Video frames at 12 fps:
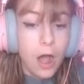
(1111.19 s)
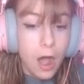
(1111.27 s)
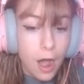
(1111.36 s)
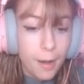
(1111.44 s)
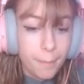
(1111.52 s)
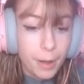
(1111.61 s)

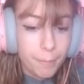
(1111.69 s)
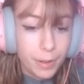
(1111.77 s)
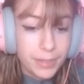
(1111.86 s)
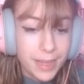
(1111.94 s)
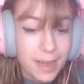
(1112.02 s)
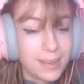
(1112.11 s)

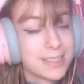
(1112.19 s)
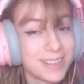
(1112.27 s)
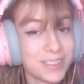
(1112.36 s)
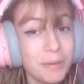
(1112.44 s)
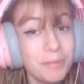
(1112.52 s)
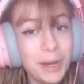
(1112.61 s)
But yeah, so
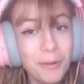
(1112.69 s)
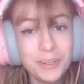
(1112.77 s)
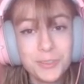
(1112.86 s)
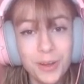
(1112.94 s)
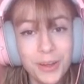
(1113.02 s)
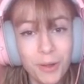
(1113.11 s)
let me know
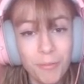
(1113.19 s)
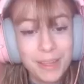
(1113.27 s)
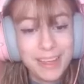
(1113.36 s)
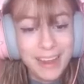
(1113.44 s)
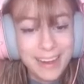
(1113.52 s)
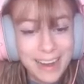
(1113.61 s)
which one you'll be
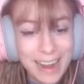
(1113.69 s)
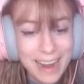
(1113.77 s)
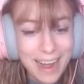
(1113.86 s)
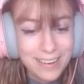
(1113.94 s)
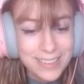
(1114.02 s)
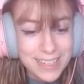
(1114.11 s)
getting
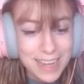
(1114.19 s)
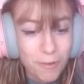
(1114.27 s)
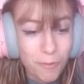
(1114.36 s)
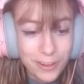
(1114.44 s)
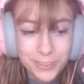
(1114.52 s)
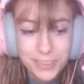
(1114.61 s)
and
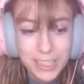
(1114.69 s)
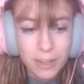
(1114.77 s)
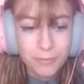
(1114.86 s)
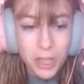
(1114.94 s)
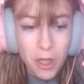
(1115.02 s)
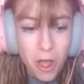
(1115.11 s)
what you think
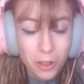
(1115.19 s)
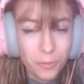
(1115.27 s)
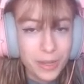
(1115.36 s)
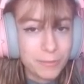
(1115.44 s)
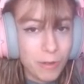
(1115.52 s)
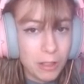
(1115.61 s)
of the
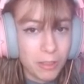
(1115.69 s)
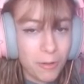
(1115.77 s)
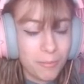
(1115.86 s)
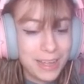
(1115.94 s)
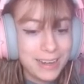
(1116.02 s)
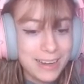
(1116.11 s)
Halloween
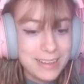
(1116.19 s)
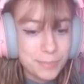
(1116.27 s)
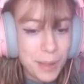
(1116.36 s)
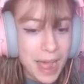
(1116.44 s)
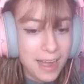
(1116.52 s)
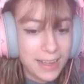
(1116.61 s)
Realm. It is
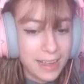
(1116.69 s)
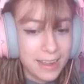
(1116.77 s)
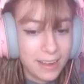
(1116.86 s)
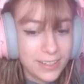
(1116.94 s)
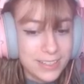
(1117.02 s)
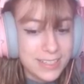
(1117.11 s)
back,
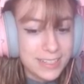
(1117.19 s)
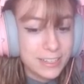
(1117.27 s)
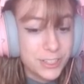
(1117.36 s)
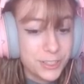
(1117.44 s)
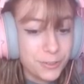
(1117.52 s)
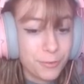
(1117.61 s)
and stay
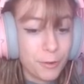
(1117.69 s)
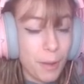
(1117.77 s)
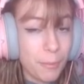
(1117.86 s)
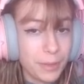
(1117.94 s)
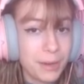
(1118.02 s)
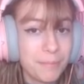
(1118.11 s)
tuned for
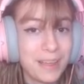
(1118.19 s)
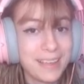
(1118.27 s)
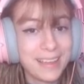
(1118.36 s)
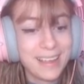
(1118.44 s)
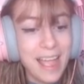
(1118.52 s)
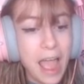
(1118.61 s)
pumpkin
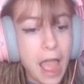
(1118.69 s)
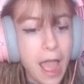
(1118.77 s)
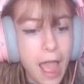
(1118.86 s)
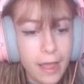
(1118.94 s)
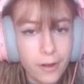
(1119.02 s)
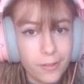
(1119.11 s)
picking
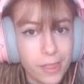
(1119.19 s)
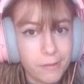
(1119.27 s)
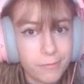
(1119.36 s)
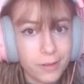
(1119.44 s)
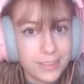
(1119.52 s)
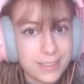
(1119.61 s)
and all that
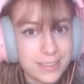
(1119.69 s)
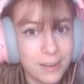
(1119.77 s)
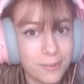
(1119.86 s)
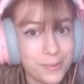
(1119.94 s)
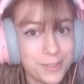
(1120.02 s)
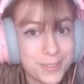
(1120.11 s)
fun stuff. So